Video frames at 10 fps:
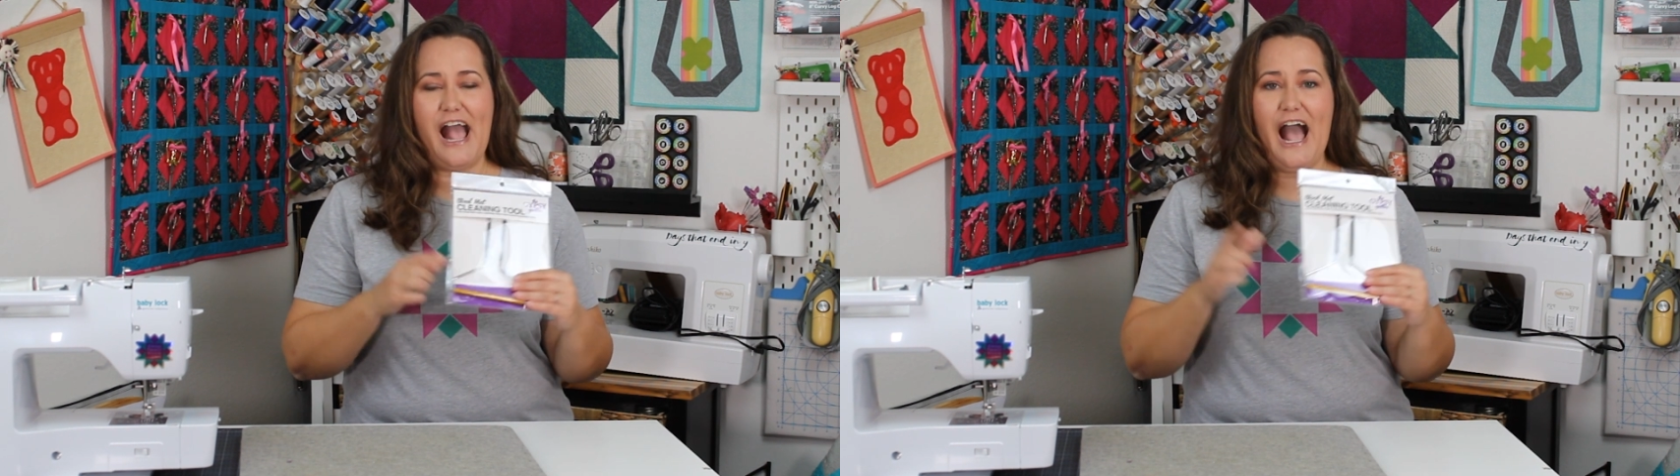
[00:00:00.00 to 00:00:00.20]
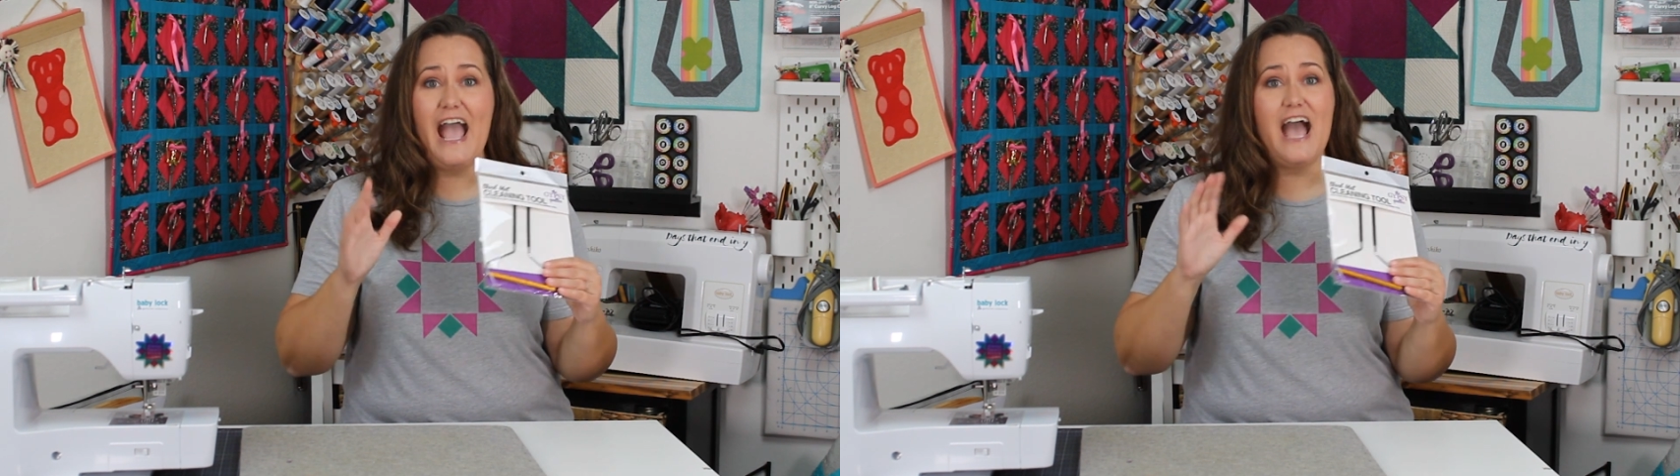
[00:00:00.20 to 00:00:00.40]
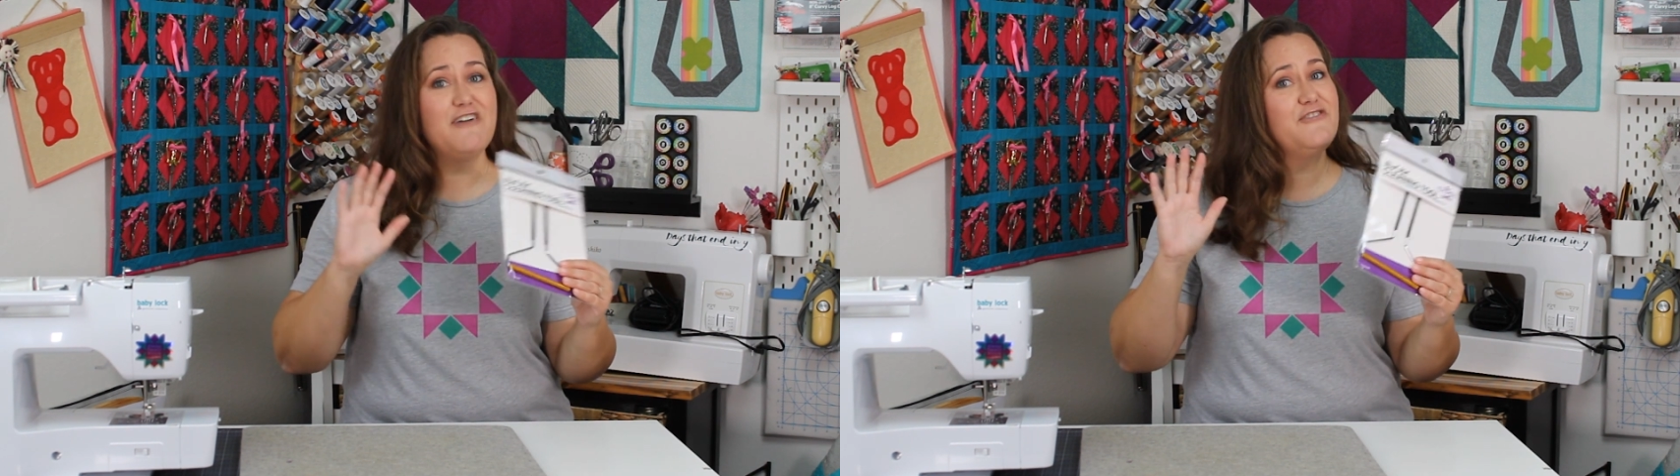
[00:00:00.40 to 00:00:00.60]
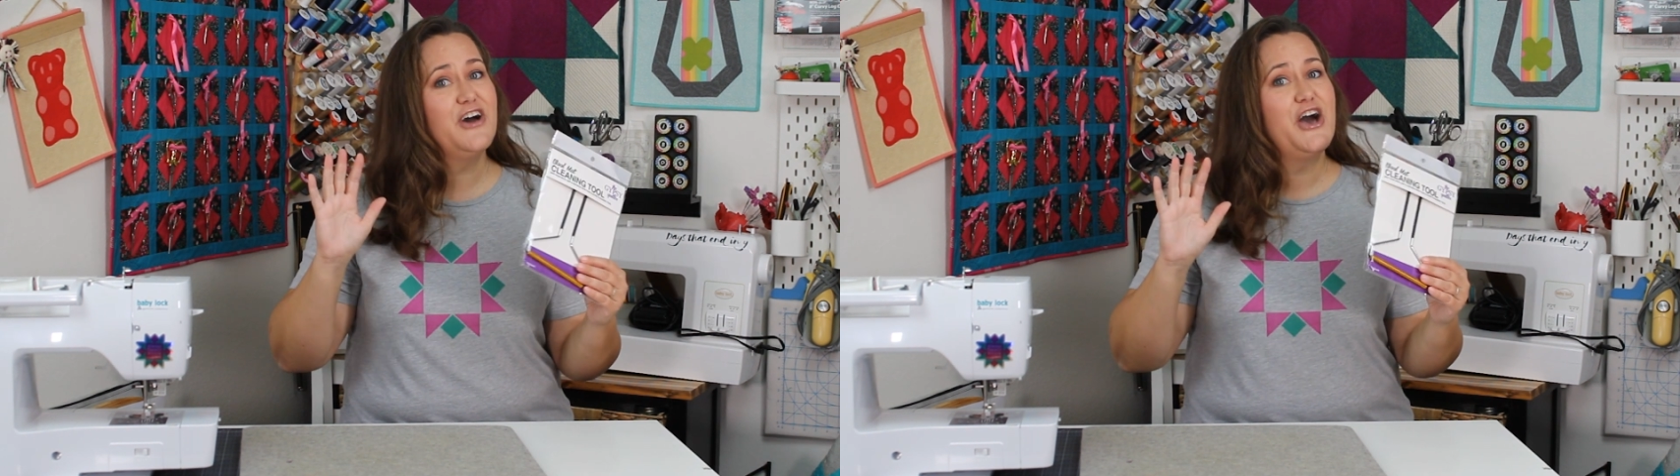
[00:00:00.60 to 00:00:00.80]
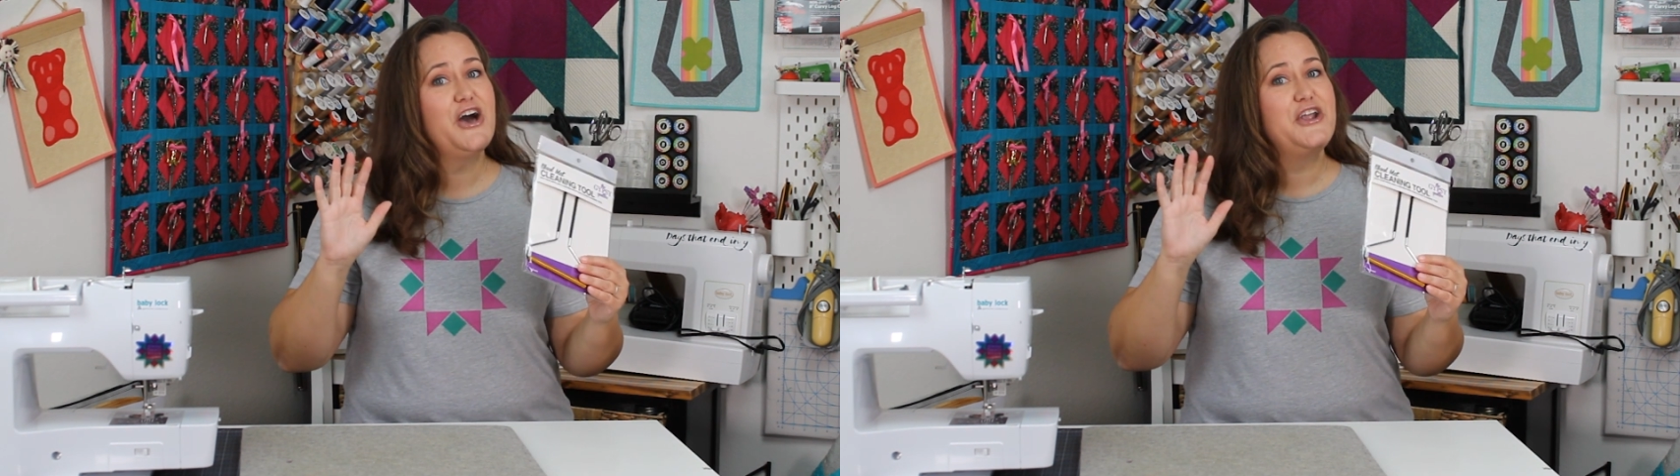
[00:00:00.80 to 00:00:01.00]
I have
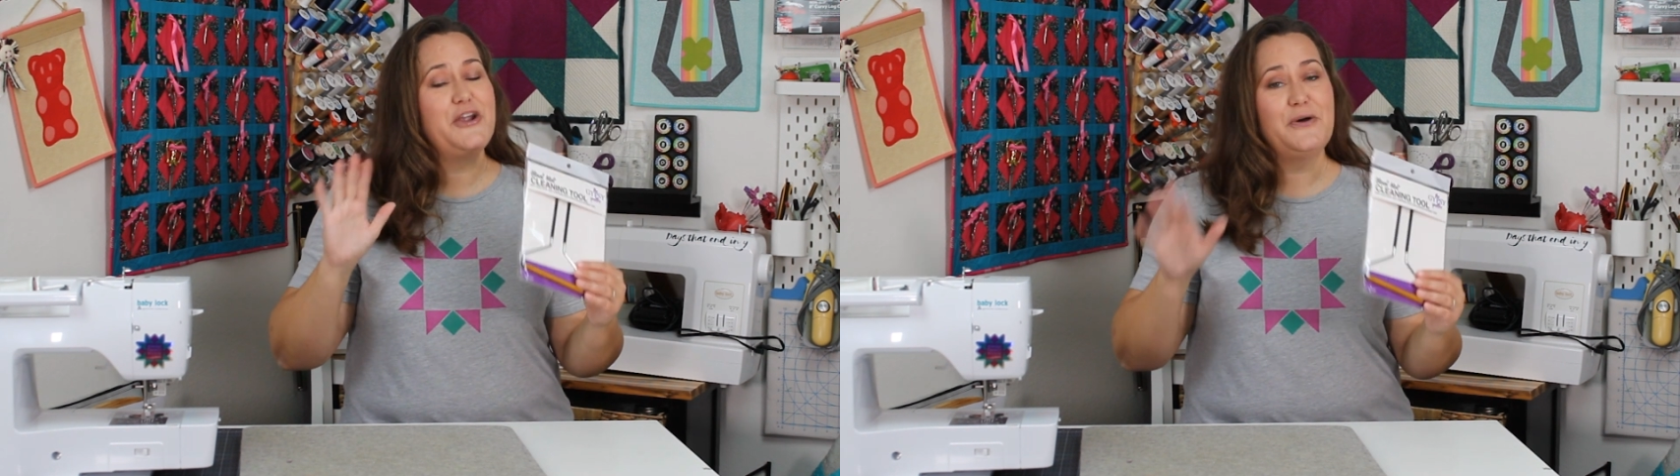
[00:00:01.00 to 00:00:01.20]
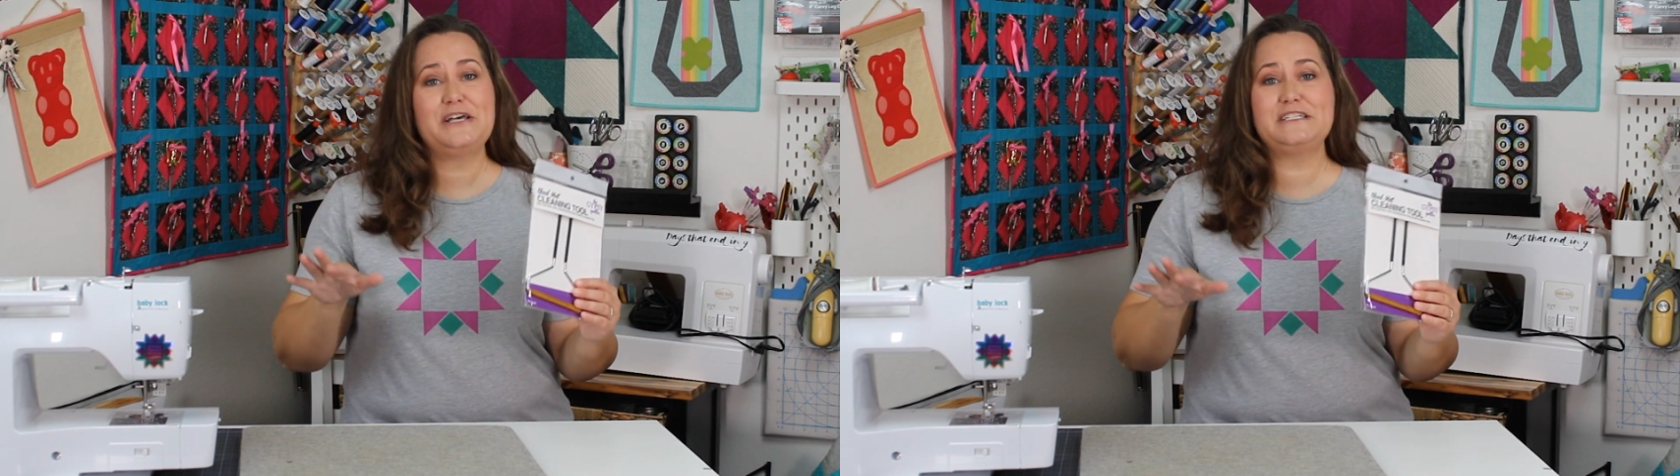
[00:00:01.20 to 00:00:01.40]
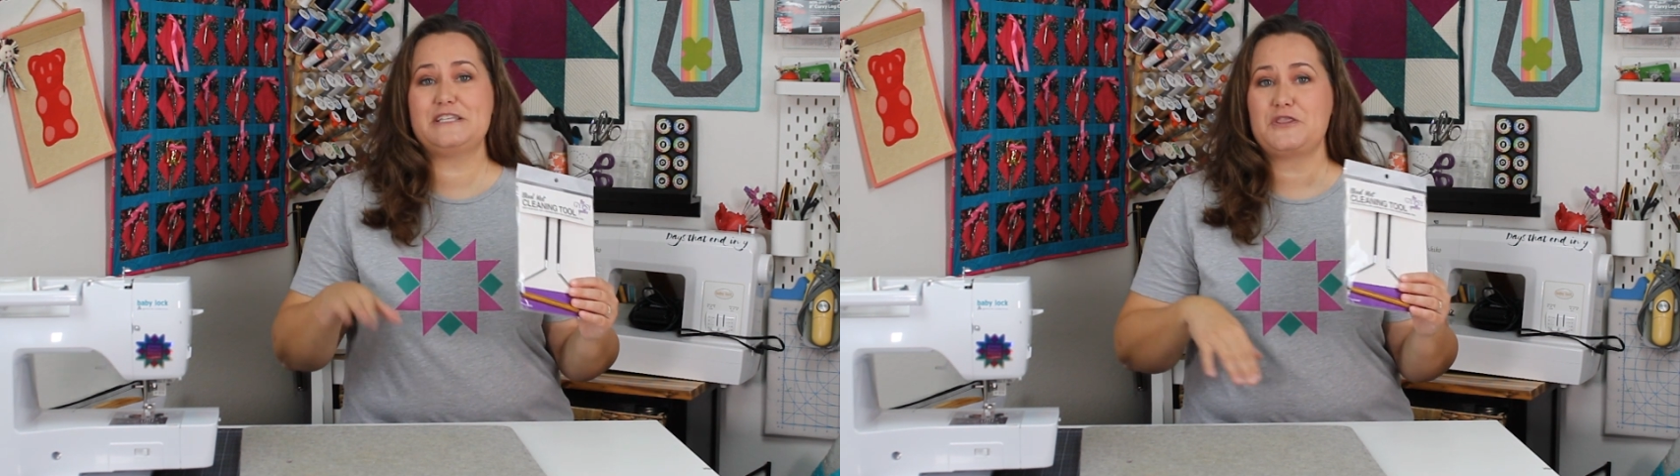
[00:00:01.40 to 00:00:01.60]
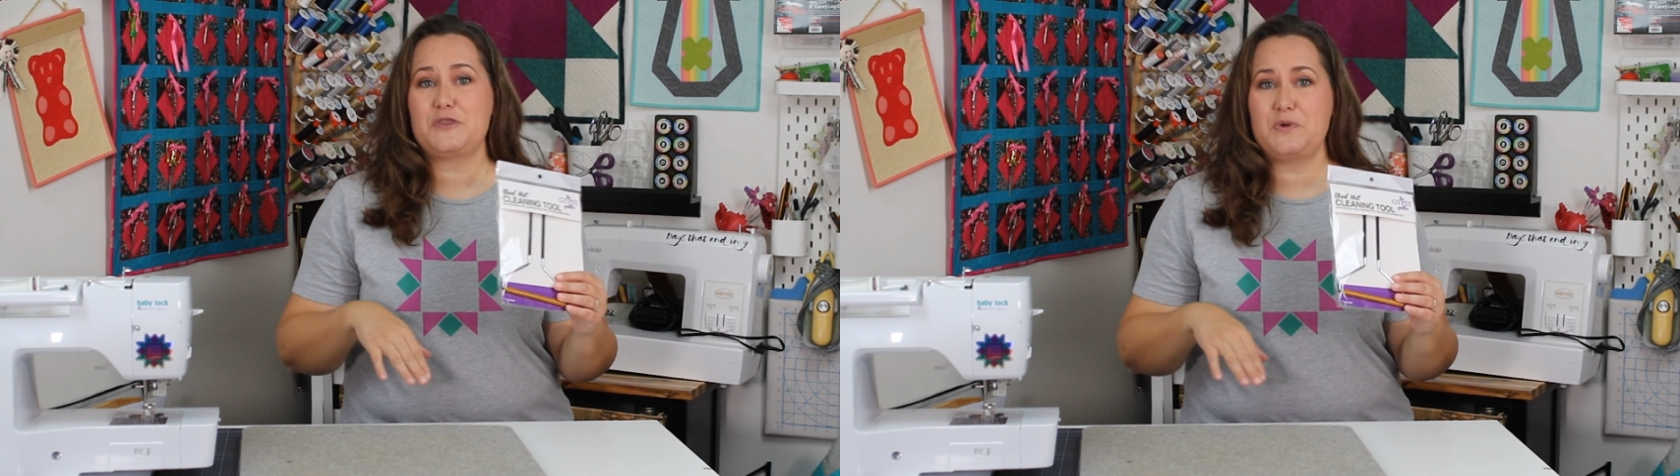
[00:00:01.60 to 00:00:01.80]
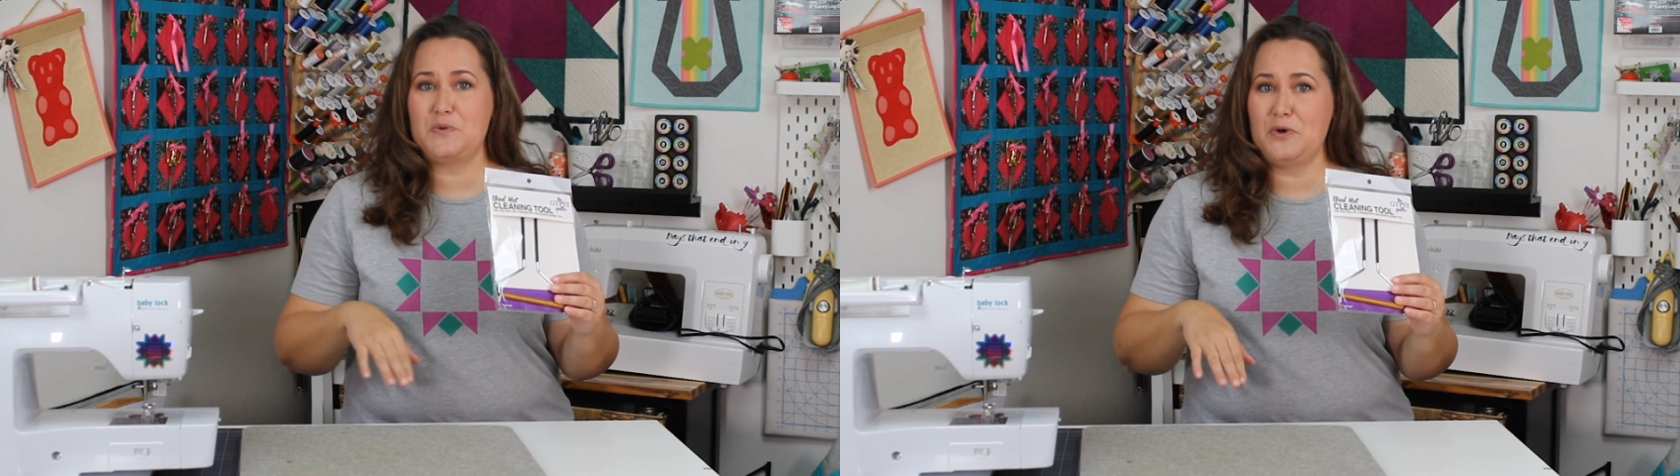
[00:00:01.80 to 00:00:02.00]
no less than 3